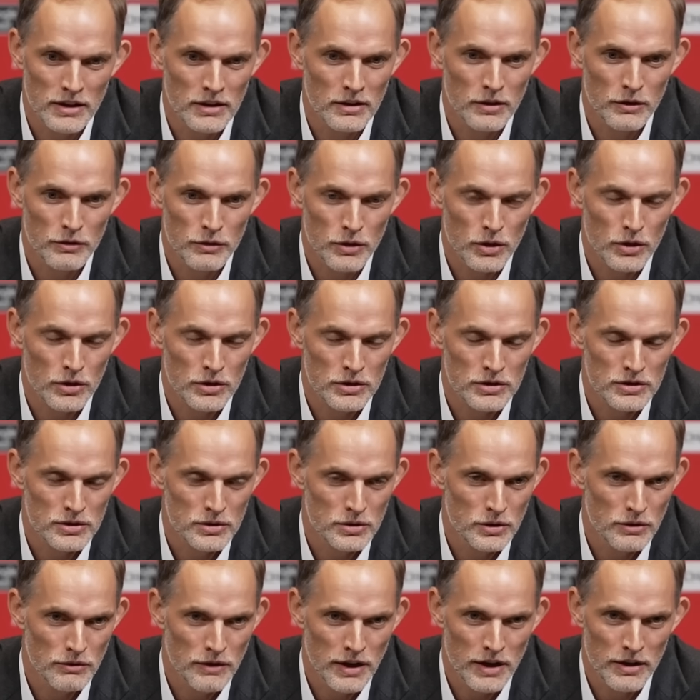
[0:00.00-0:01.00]
and of course
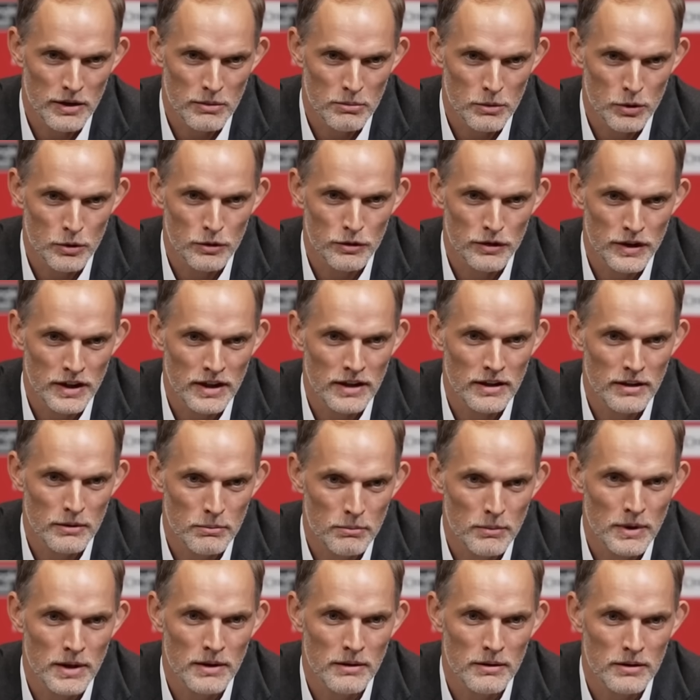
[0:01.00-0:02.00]
to a very
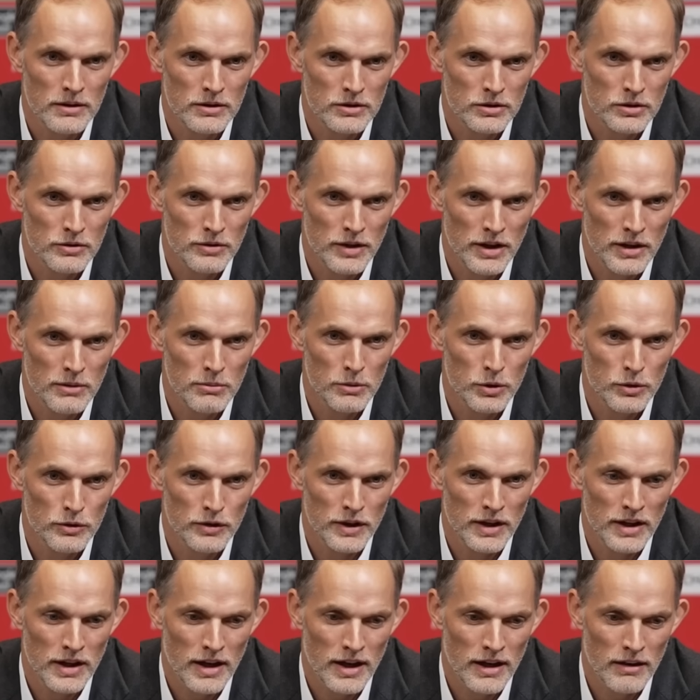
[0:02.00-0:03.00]
moving to a very
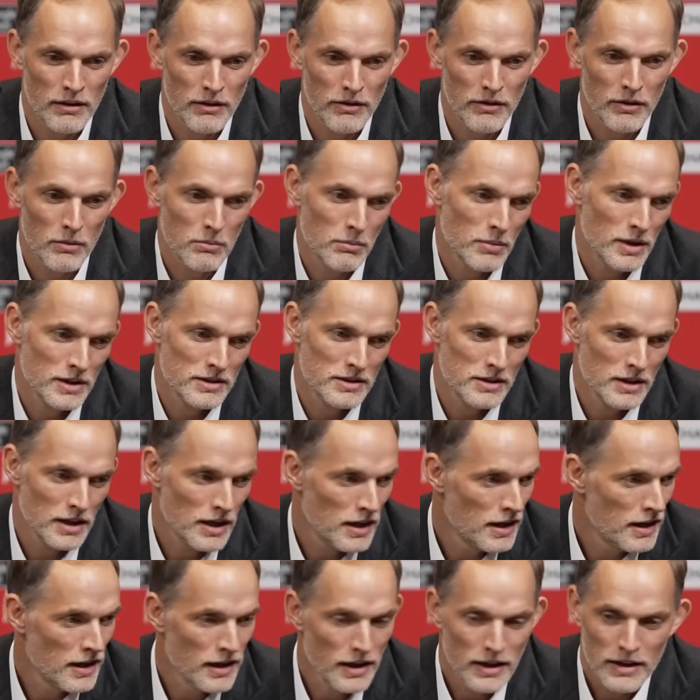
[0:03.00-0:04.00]
moving anthem. But
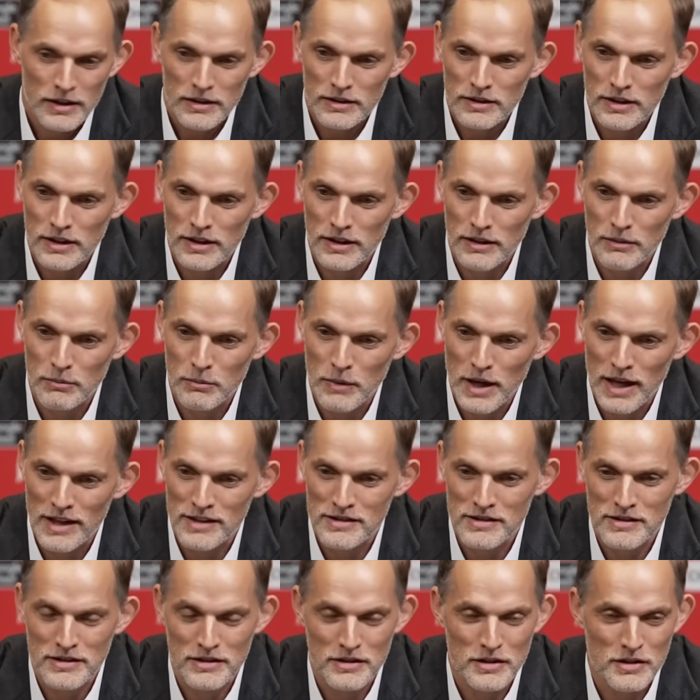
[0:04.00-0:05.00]
um,
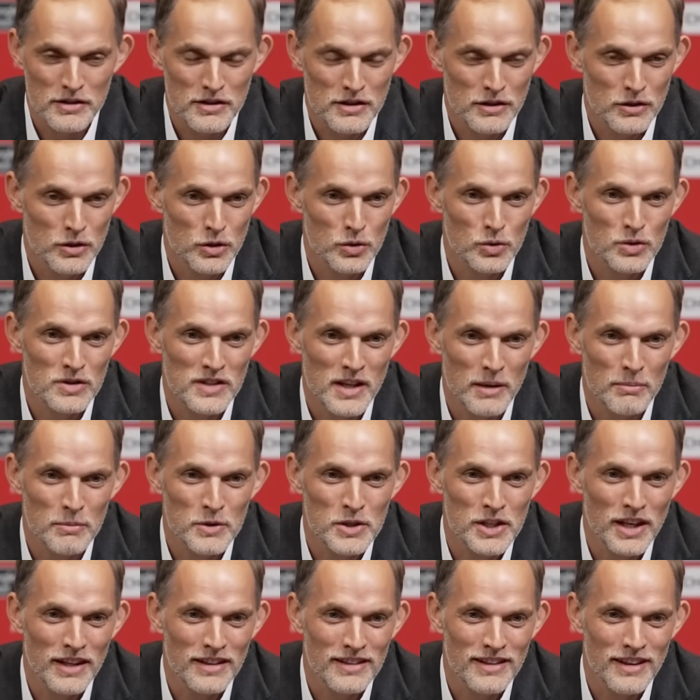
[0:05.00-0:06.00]
as this is a new
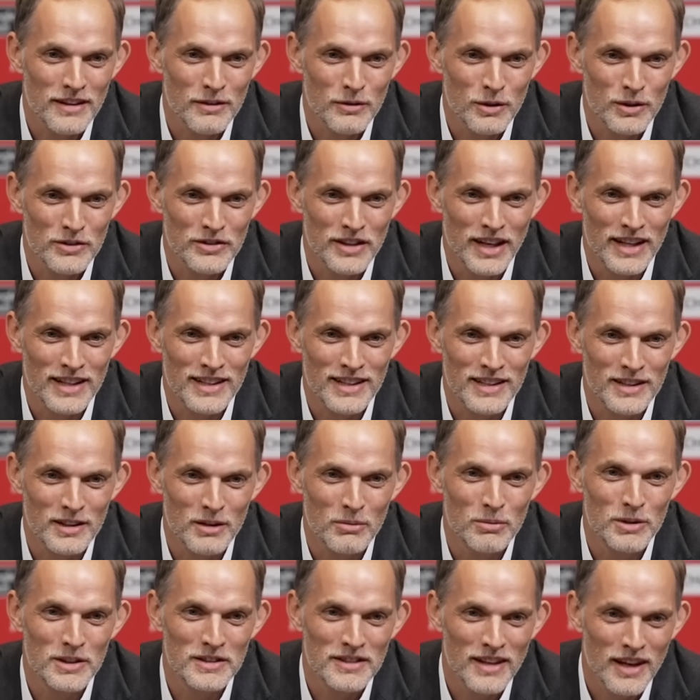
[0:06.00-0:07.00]
subject, I will take a
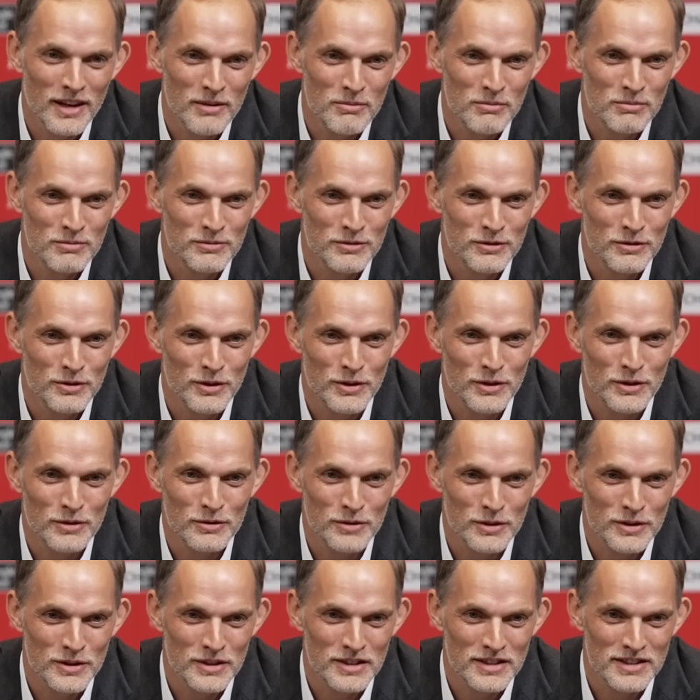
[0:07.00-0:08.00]
little bit time for,
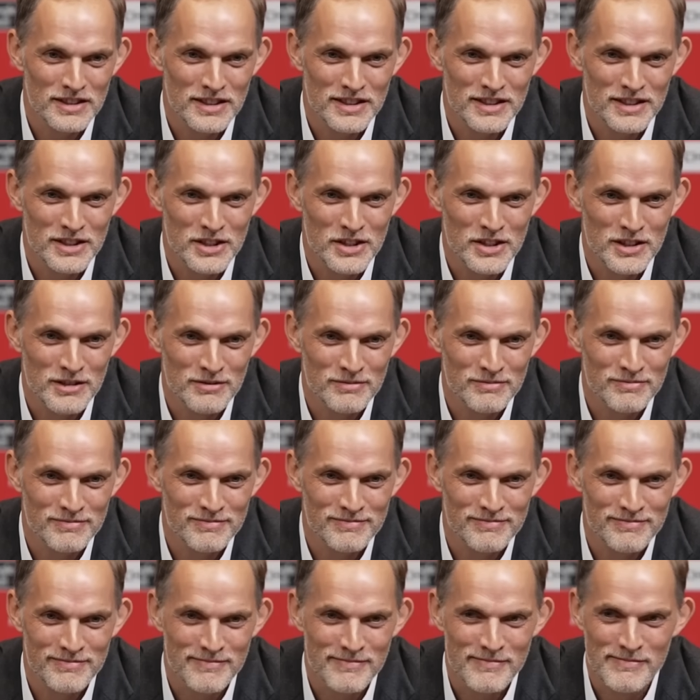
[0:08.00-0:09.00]
for this decision.
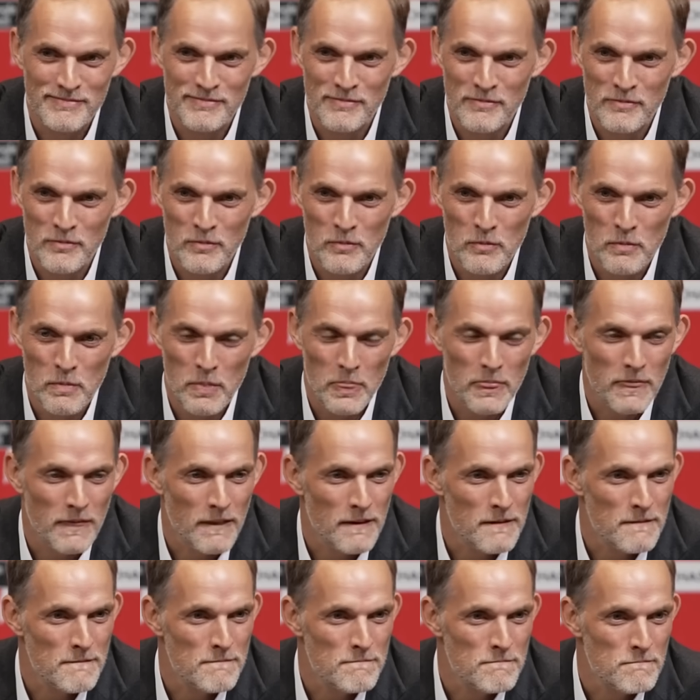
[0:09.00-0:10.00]
Just to remind us,
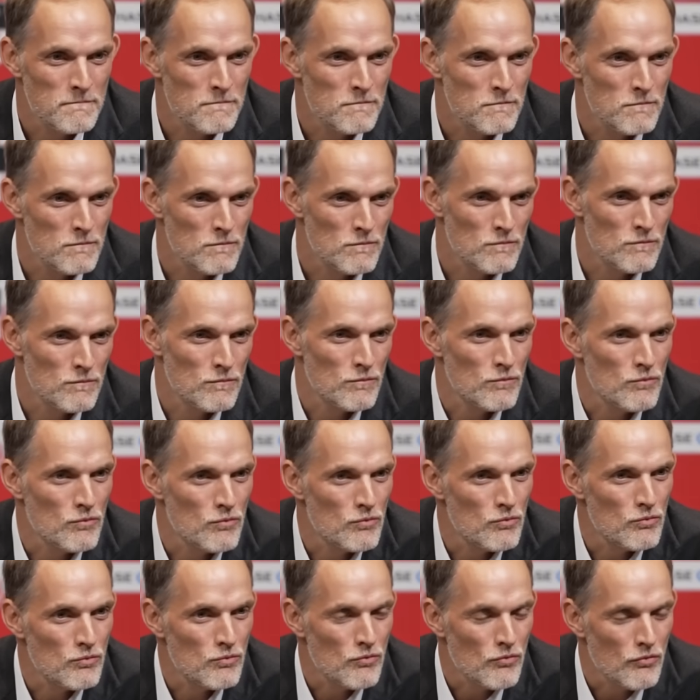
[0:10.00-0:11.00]
state name and
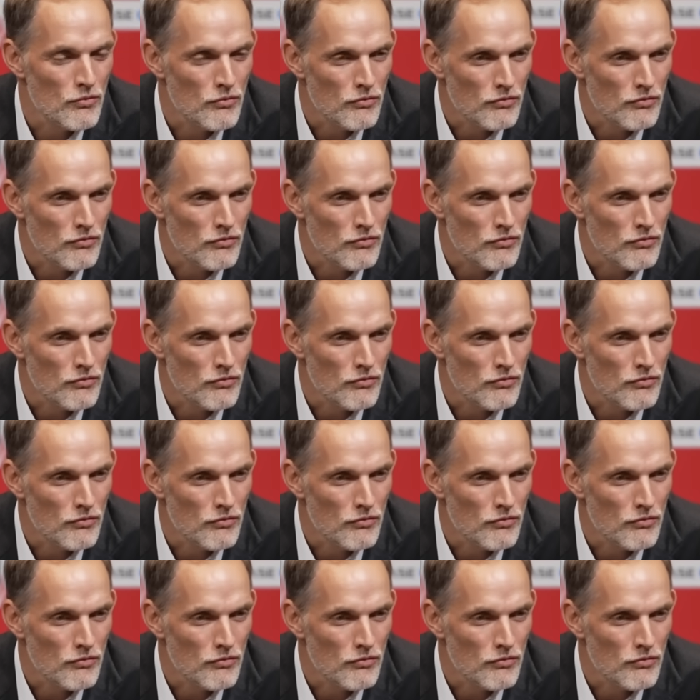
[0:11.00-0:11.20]
organisation. Uh,